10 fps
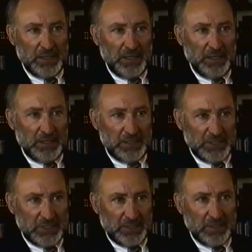In
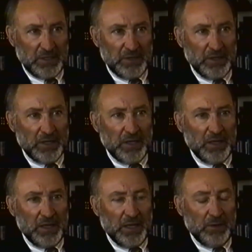addition,
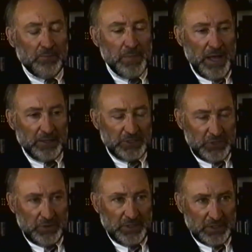Mellon
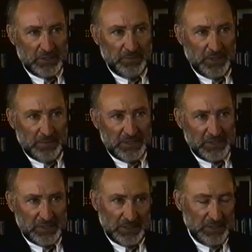shooting
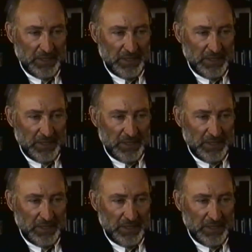experiments,